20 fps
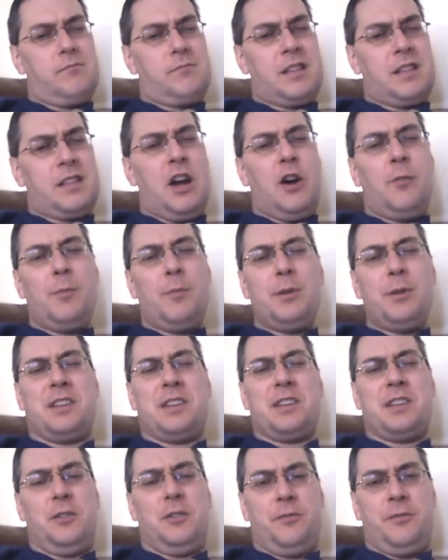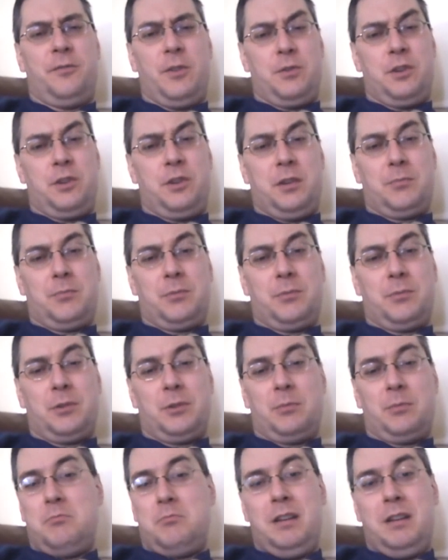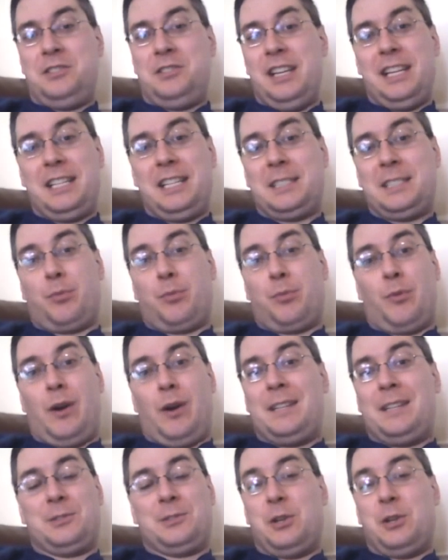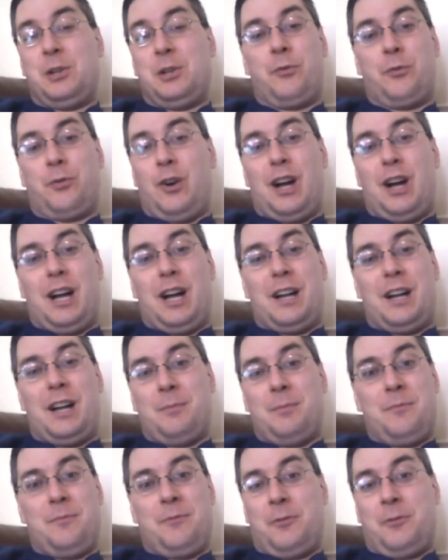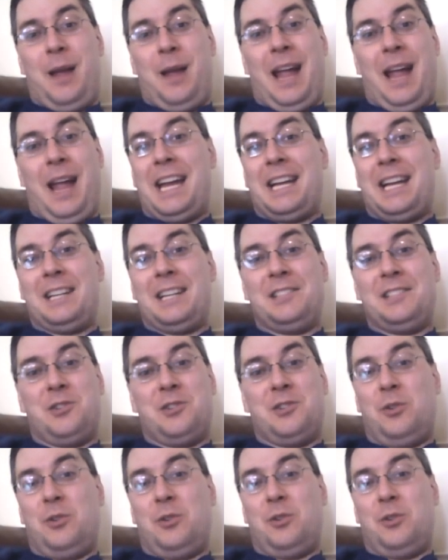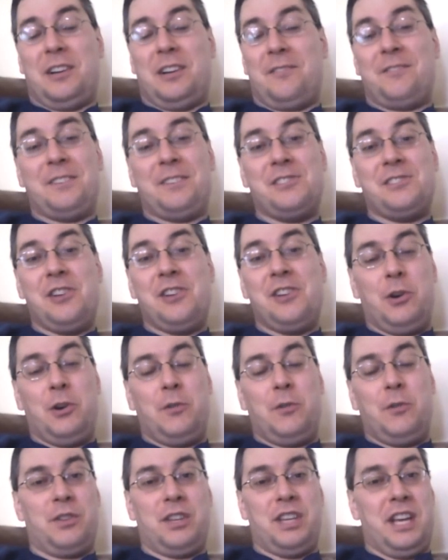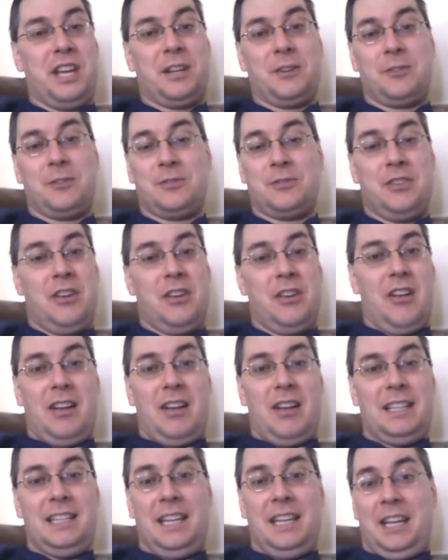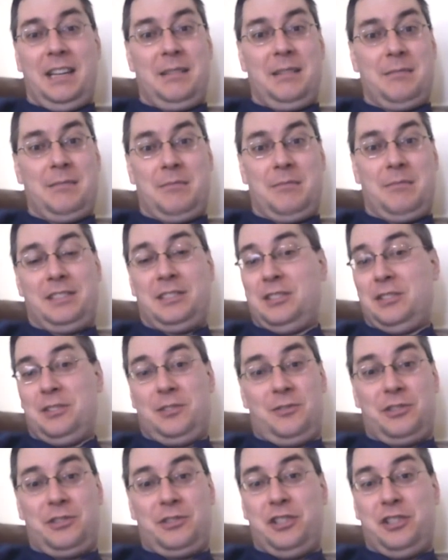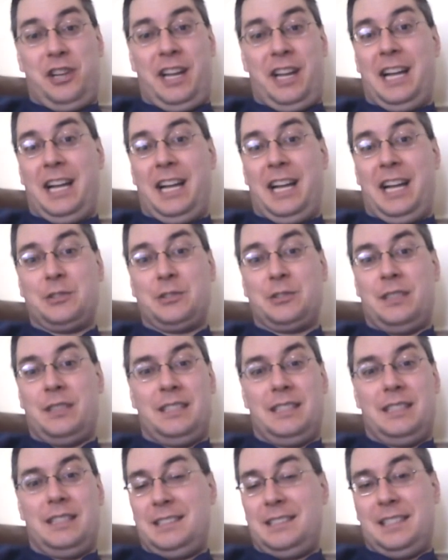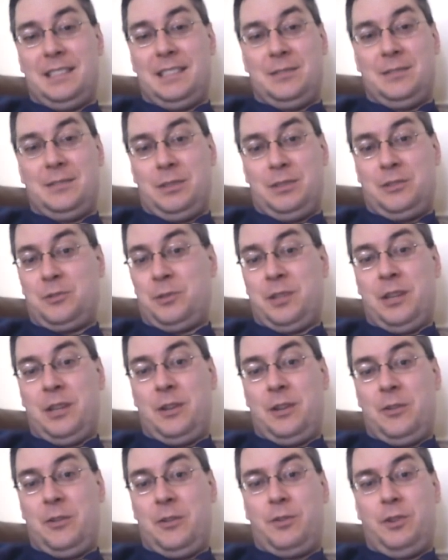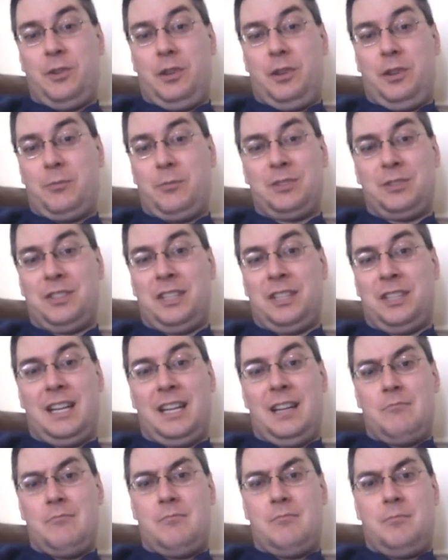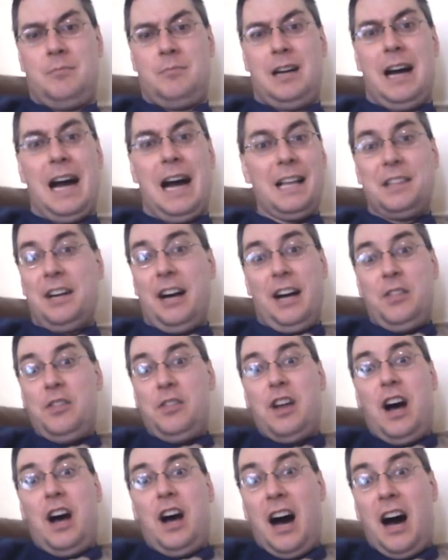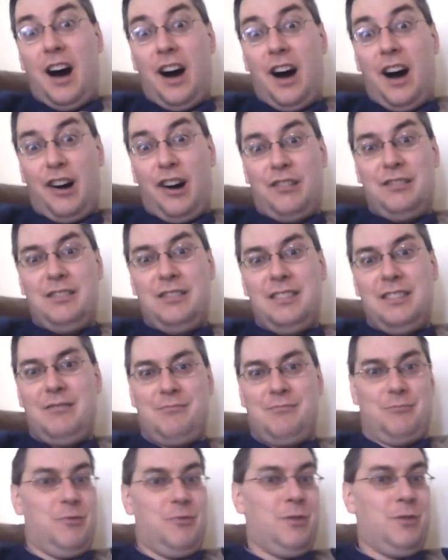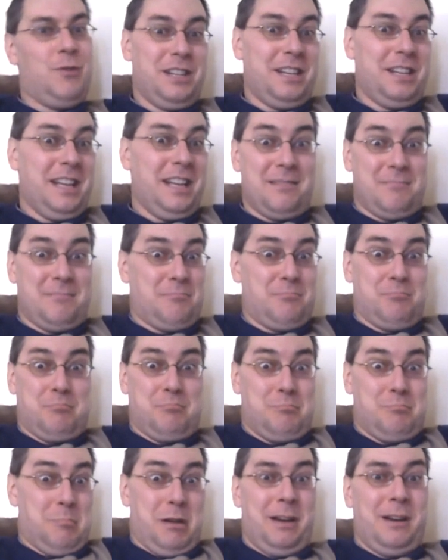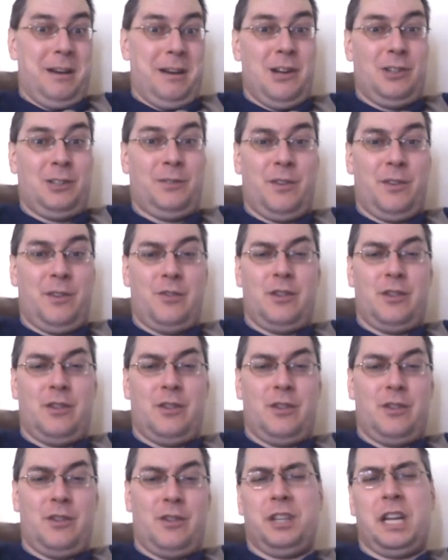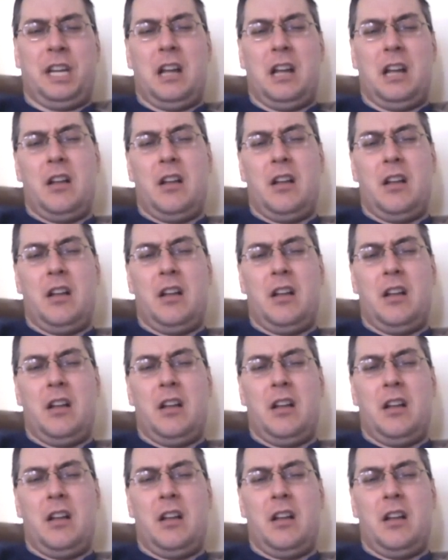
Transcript: tell me your telephone number. And the Sheik's brain is so fried from age and all the stuff he's done over the years. This is a legit answer. He says, what's your telephone number? He's like, I don't know. Which he didn't. He didn't know his phone number. He's like,